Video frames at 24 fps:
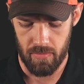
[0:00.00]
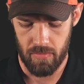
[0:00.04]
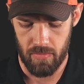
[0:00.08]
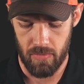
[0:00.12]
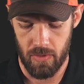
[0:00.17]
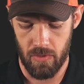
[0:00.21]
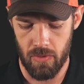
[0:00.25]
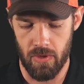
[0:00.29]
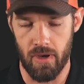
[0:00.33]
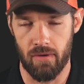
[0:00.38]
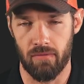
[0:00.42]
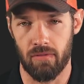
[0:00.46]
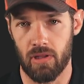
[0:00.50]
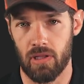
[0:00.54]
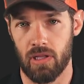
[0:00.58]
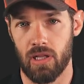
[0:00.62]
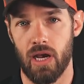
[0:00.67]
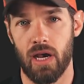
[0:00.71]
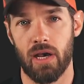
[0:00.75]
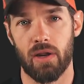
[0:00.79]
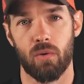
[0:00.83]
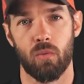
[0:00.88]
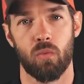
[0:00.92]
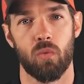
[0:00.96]
you have a
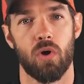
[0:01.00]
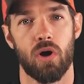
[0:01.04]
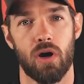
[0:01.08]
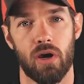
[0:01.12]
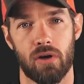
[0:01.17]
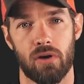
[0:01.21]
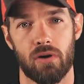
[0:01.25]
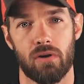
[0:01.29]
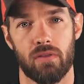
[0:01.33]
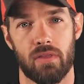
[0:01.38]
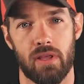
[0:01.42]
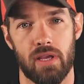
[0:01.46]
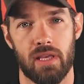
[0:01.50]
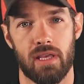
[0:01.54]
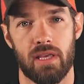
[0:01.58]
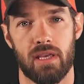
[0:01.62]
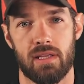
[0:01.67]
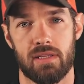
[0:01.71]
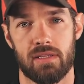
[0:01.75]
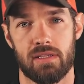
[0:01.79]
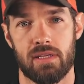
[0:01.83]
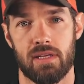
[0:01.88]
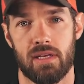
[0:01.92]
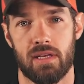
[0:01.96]
lot of water that
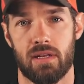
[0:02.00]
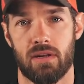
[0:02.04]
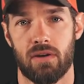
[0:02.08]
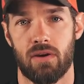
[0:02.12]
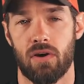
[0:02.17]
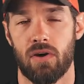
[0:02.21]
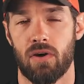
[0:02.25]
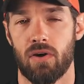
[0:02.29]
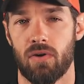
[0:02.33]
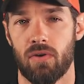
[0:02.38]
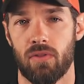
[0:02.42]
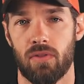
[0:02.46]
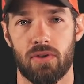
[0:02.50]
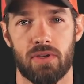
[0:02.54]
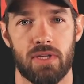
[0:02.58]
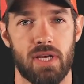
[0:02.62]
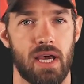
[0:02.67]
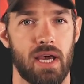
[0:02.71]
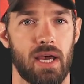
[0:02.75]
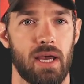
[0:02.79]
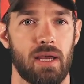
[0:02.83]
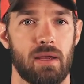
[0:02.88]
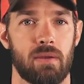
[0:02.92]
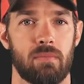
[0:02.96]
gets in all the
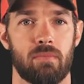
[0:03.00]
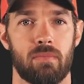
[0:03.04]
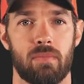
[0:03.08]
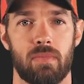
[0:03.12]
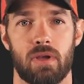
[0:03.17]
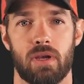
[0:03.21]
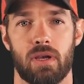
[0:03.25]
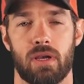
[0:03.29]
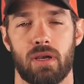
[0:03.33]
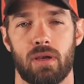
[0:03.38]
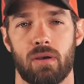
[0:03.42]
time.